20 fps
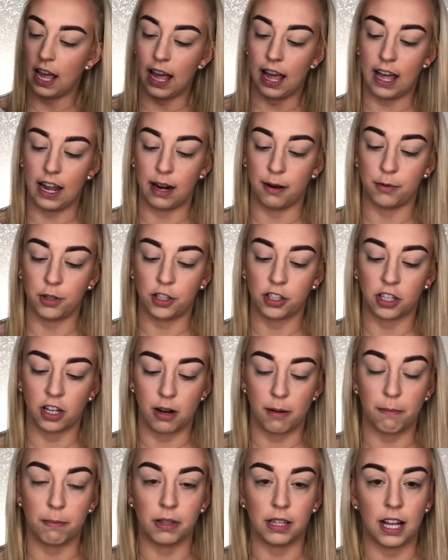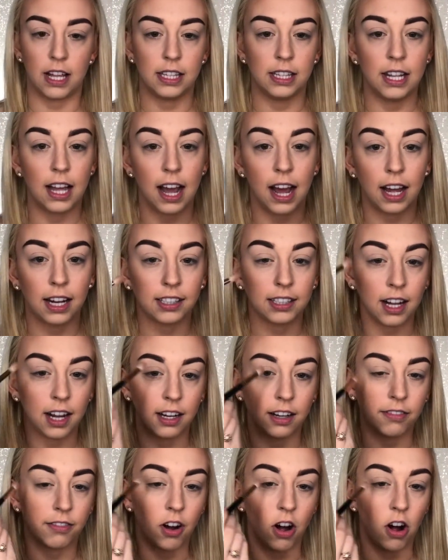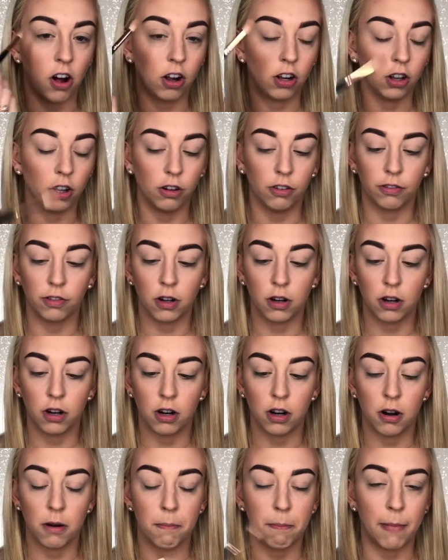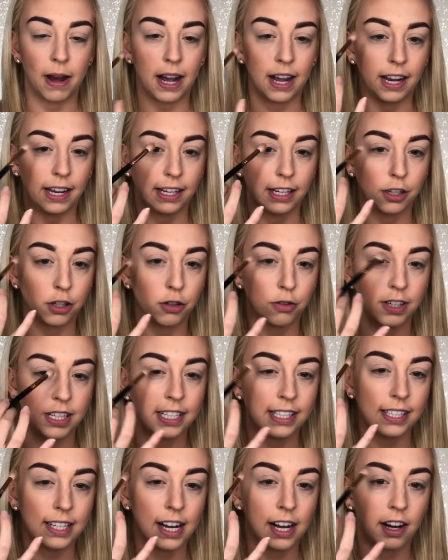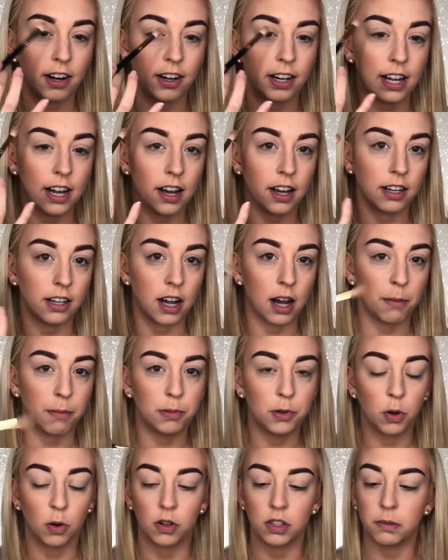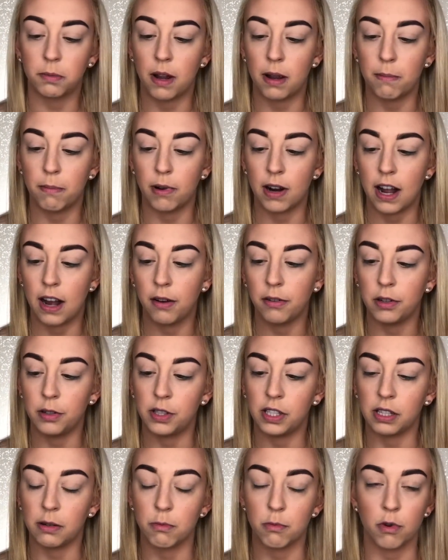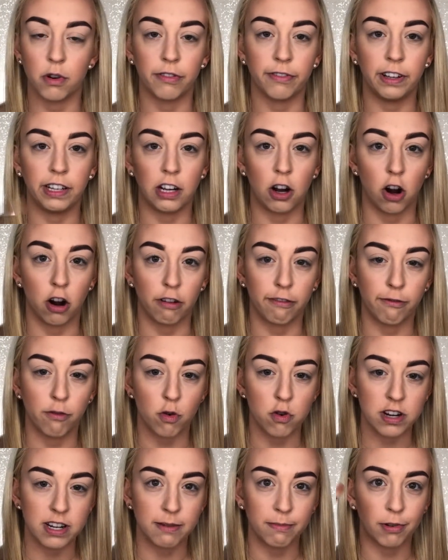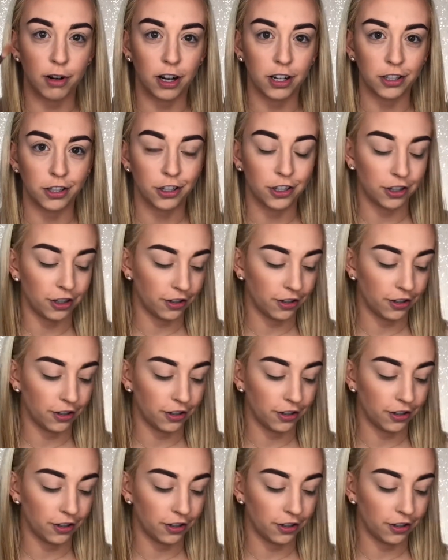And I'm just gonna blend that kind of all over my crease area and up towards my brow using a Morphe R40 brush.